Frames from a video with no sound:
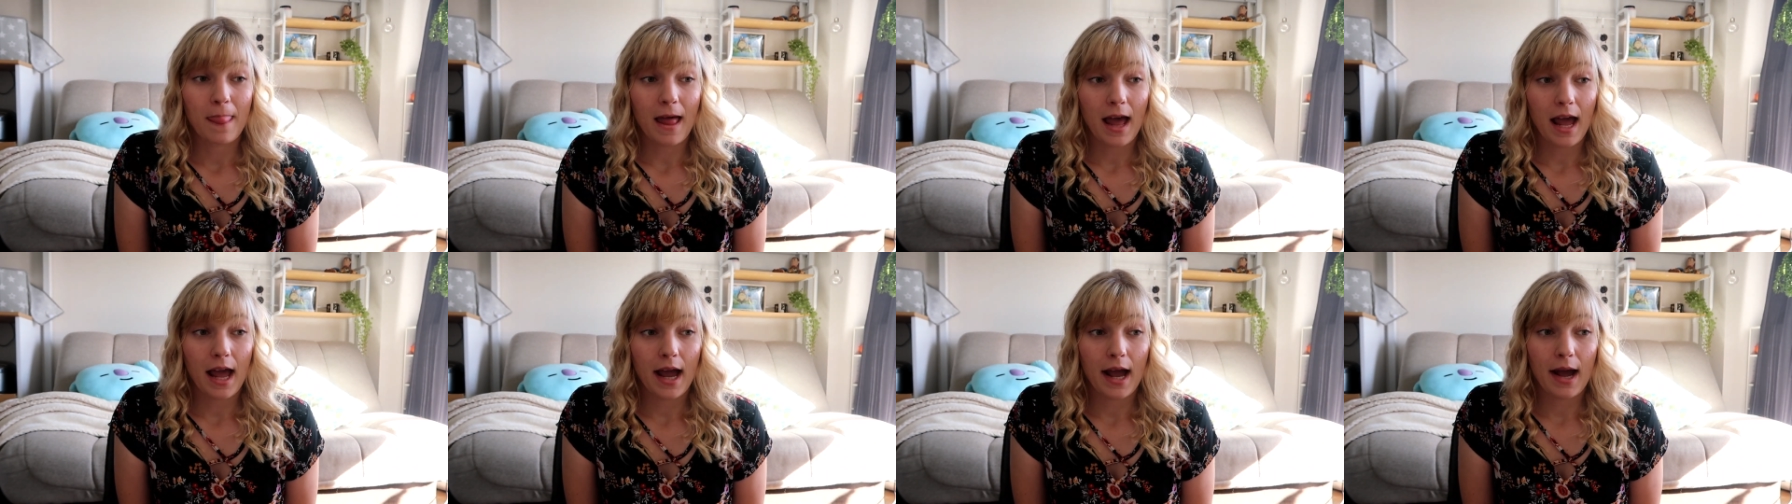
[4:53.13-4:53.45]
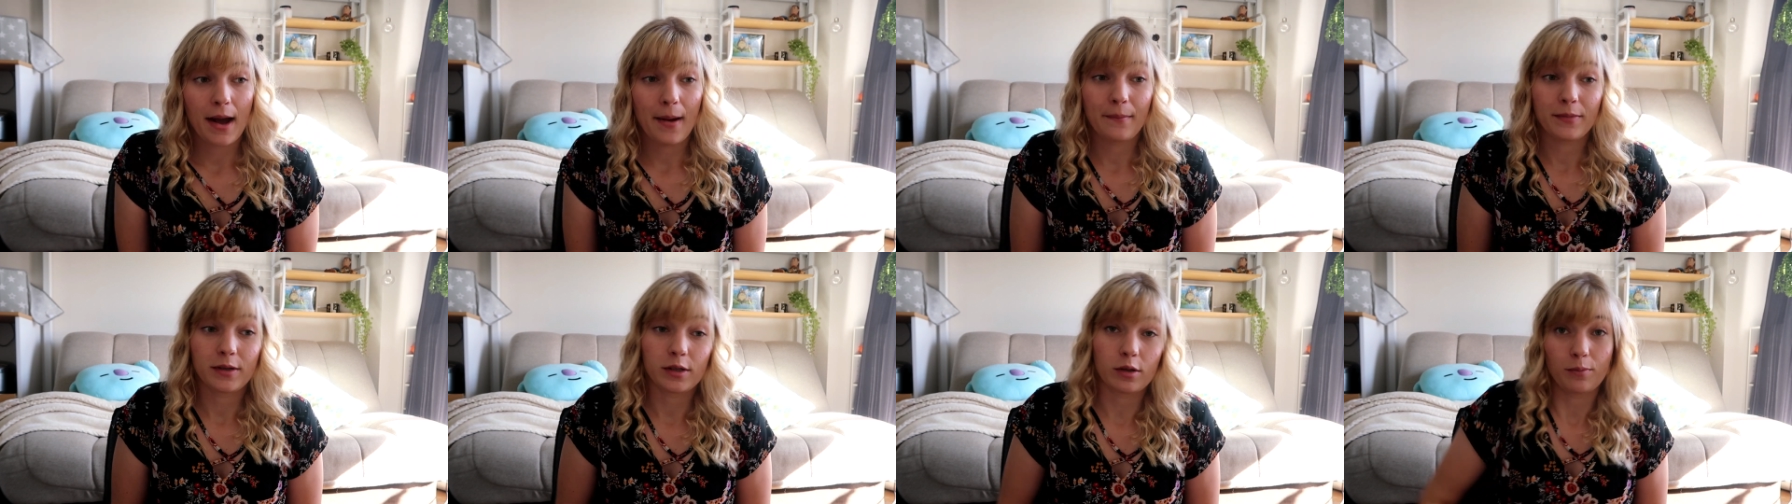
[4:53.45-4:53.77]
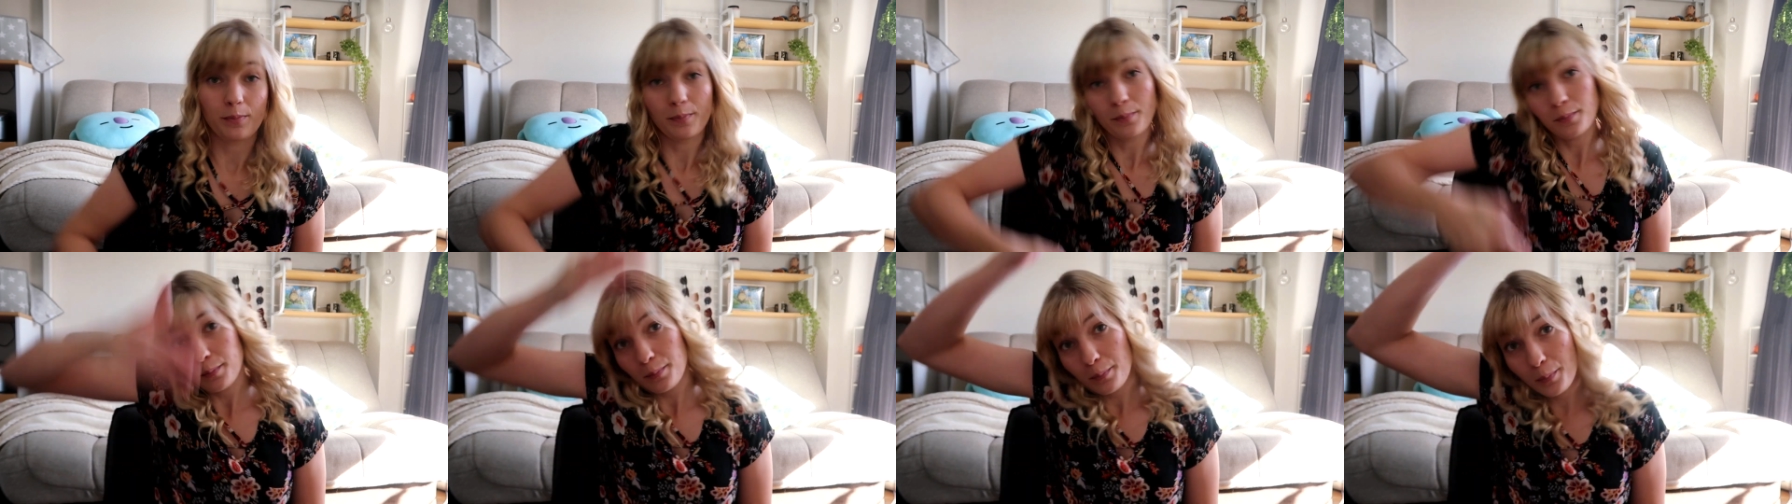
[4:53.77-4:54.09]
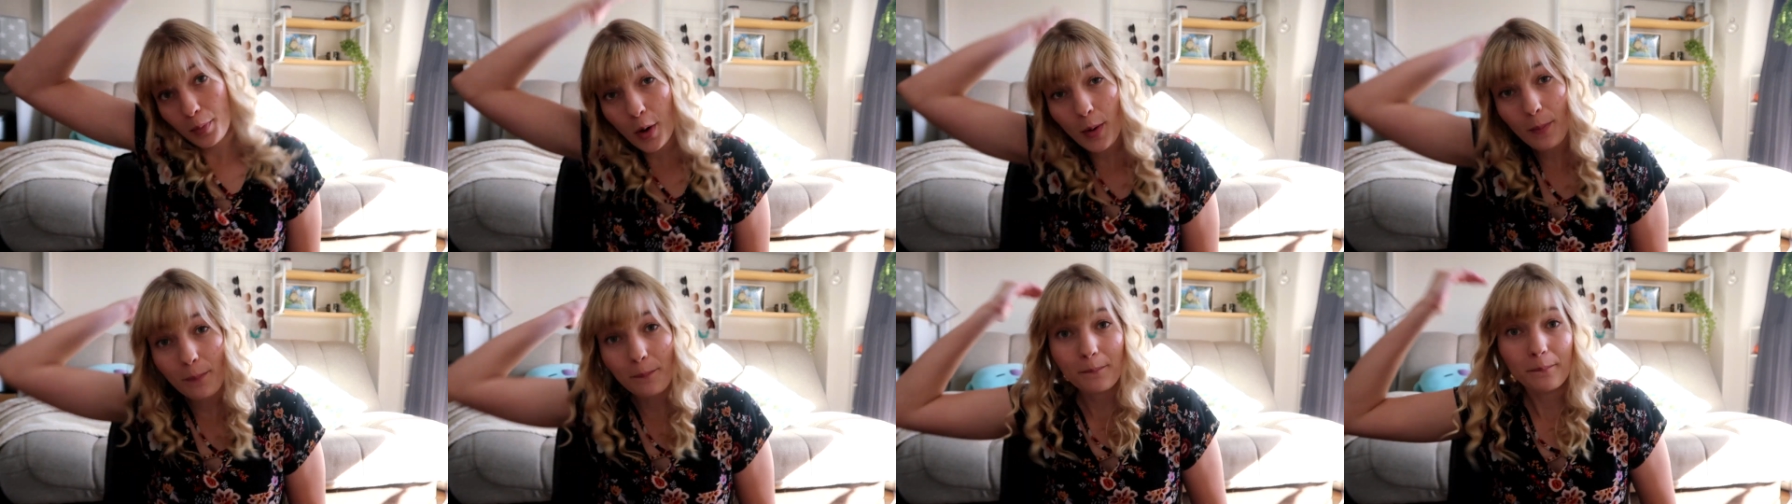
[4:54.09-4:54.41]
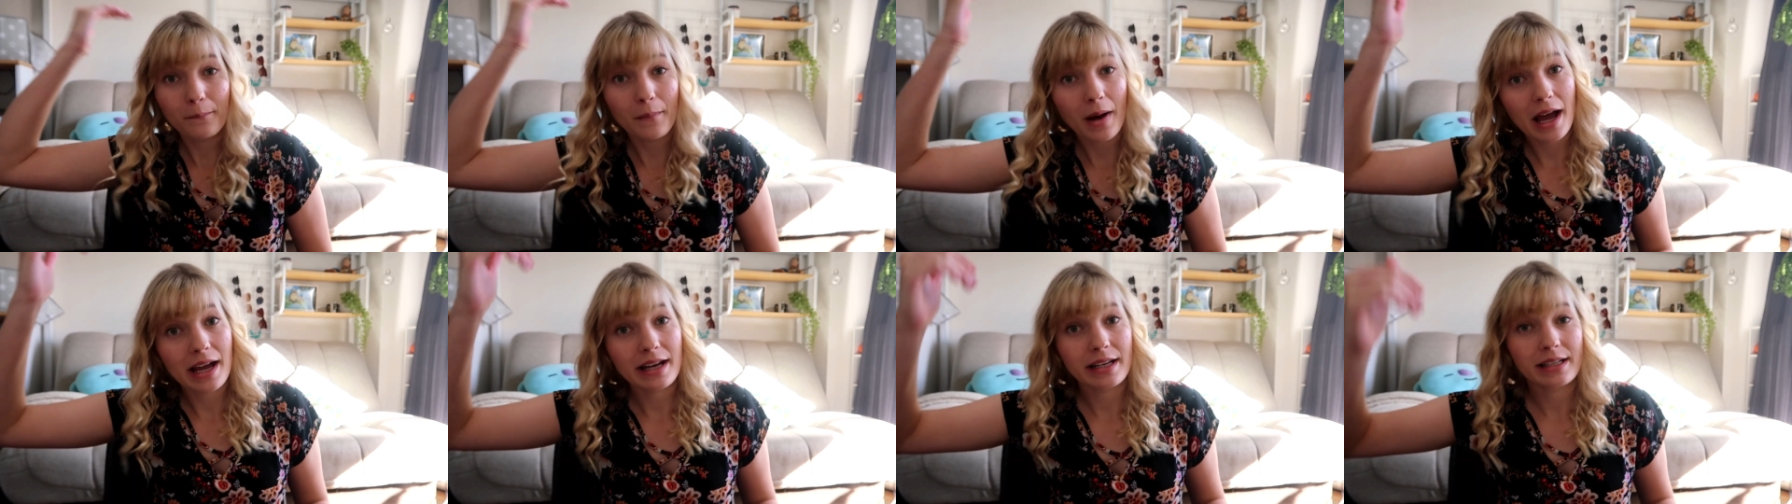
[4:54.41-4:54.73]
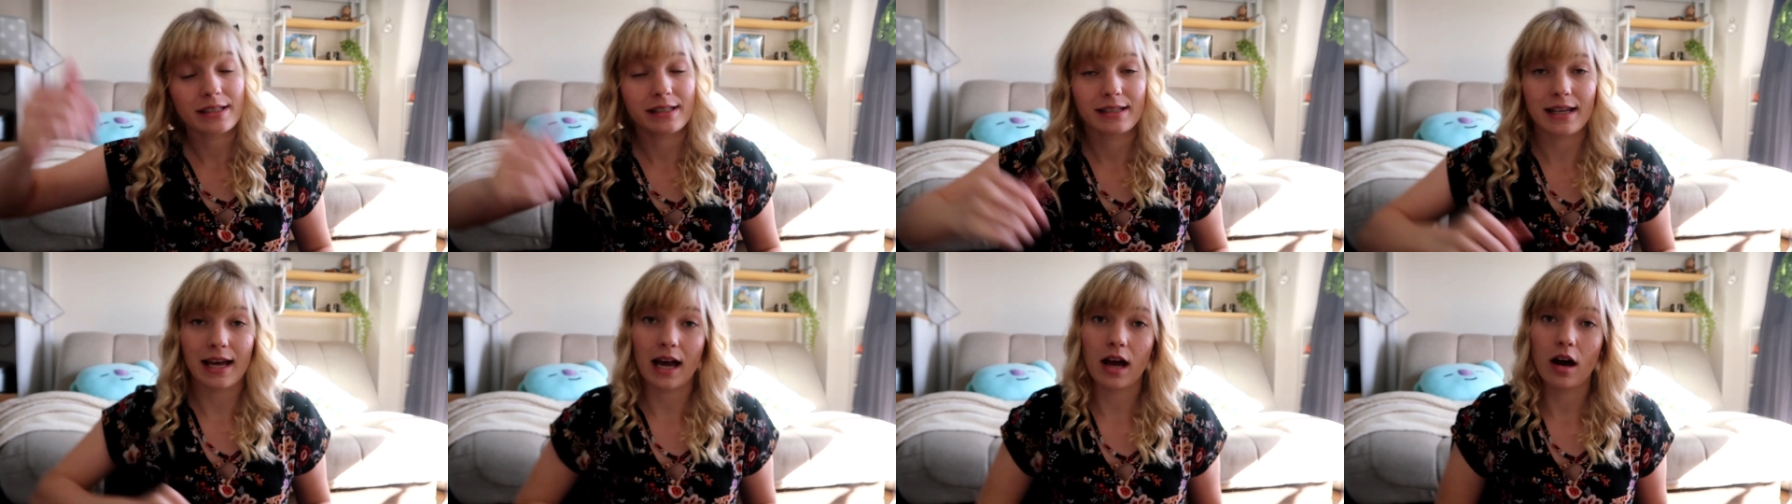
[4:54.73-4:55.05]
Um, so boop,
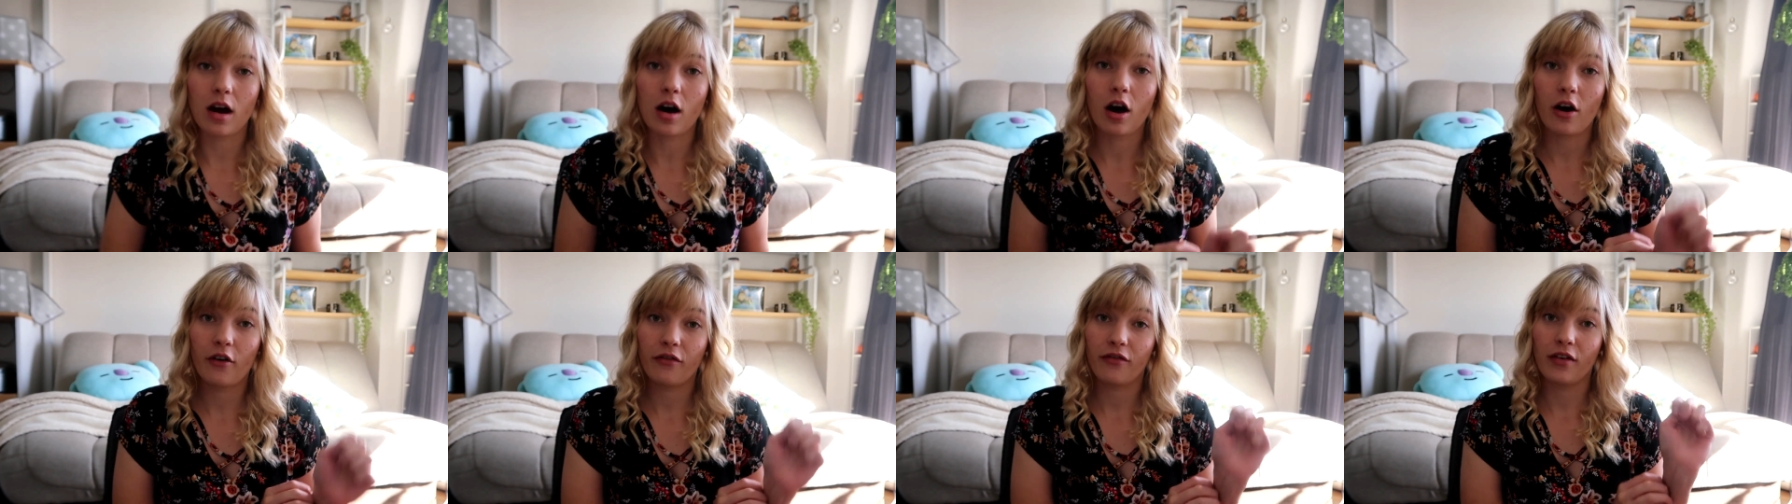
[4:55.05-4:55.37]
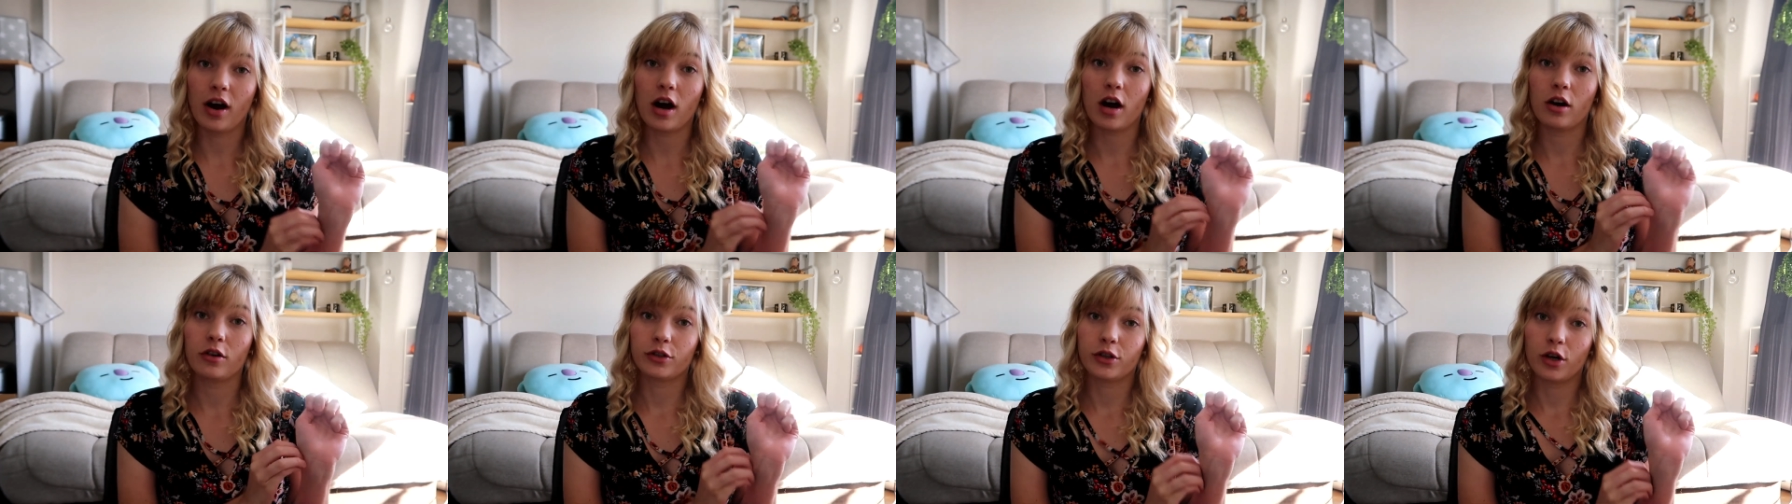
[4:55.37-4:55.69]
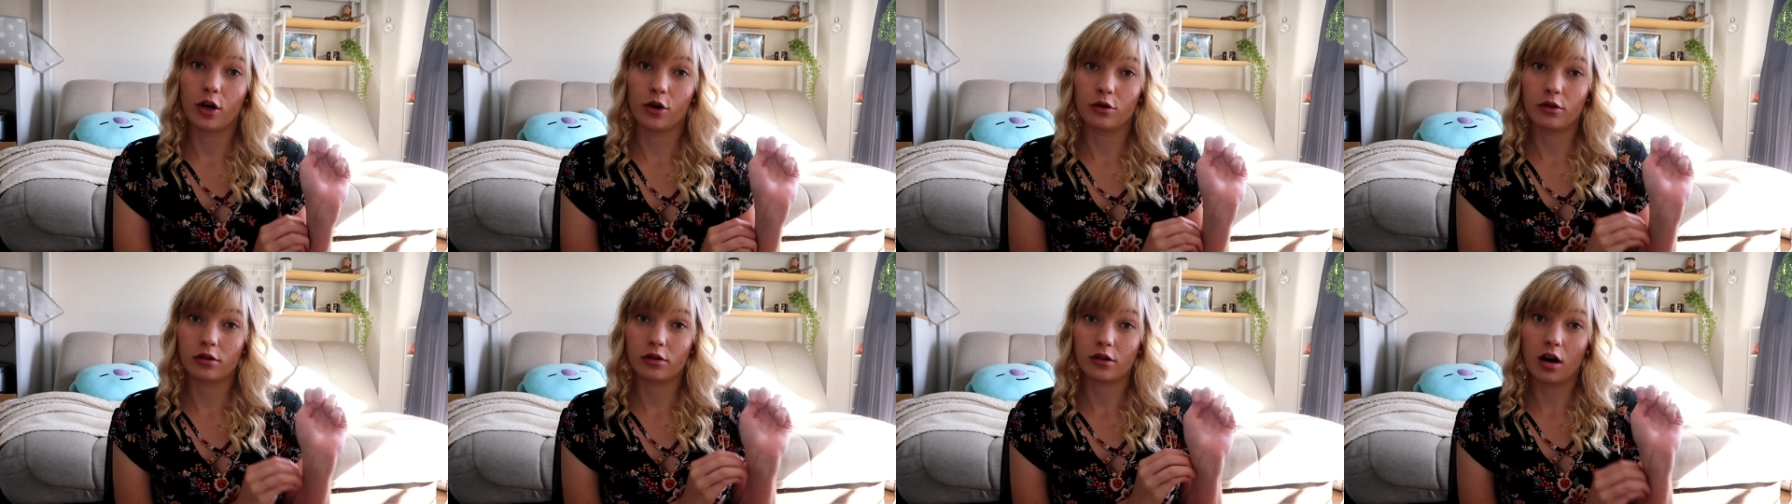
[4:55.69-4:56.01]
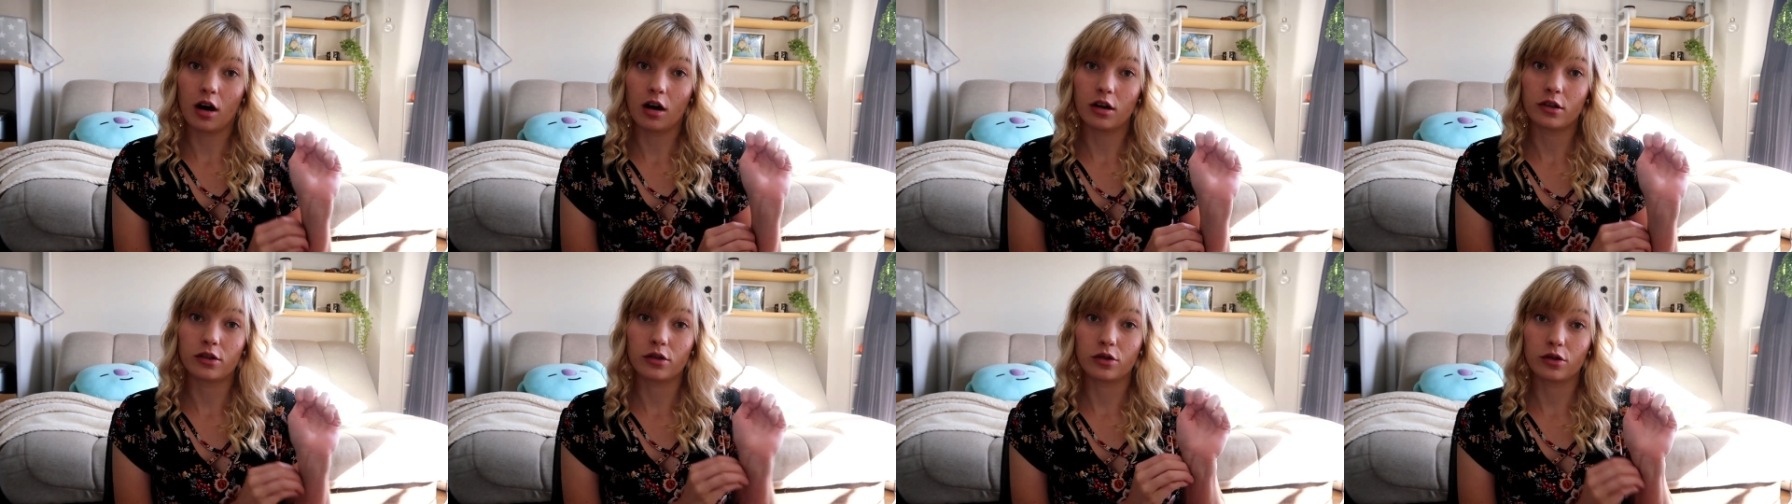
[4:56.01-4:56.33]
minus that off our total cost.